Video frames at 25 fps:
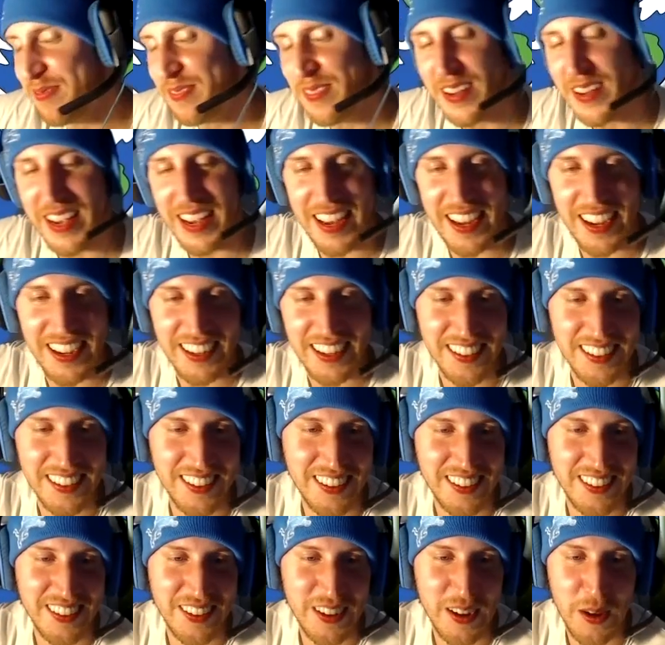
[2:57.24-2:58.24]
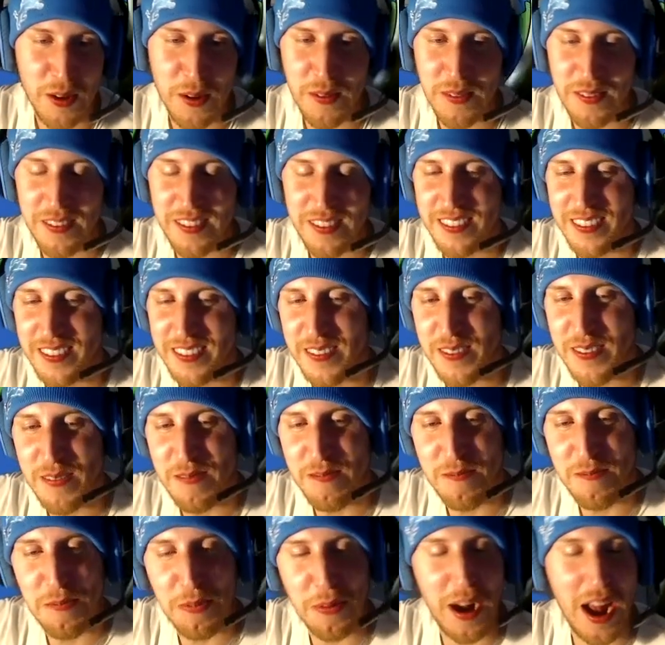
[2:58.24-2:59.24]
Patricia's warm bosom, haven't
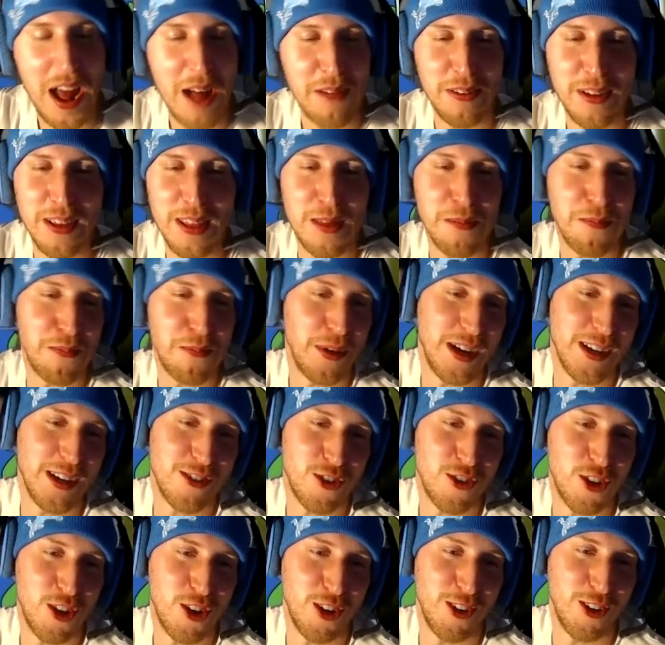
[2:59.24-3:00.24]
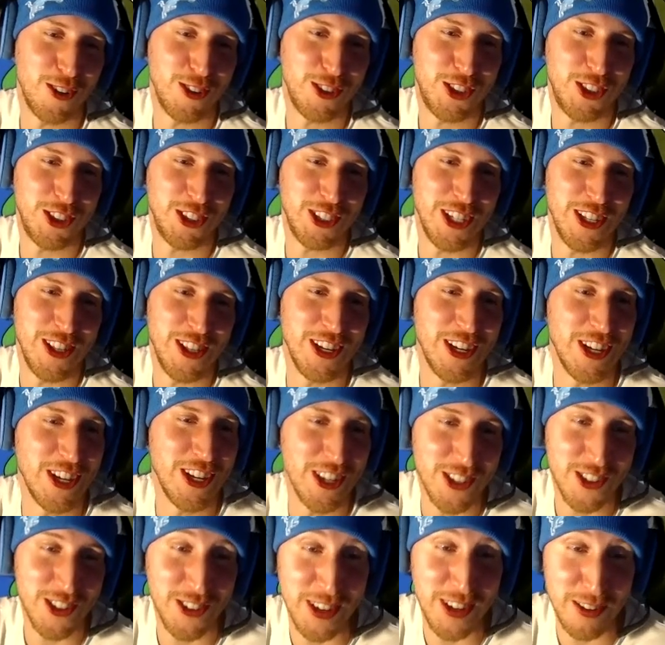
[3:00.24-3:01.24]
you? Probably the best coach in the
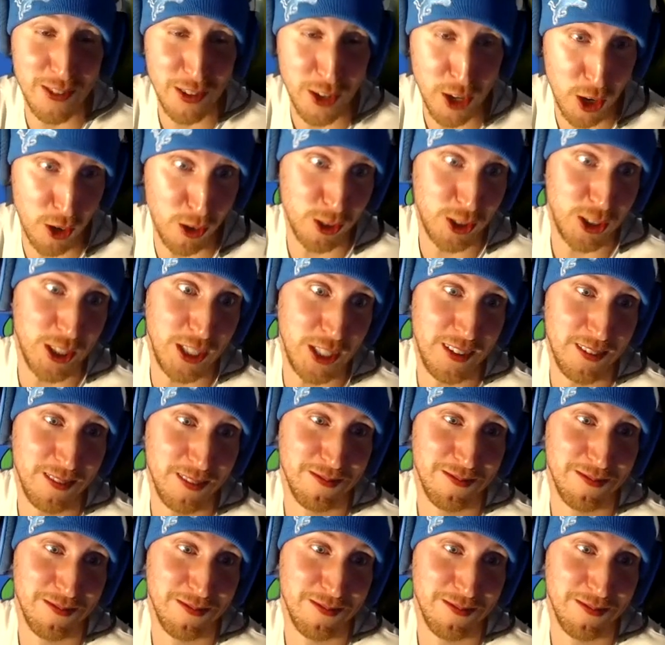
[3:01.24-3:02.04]
history of coaching.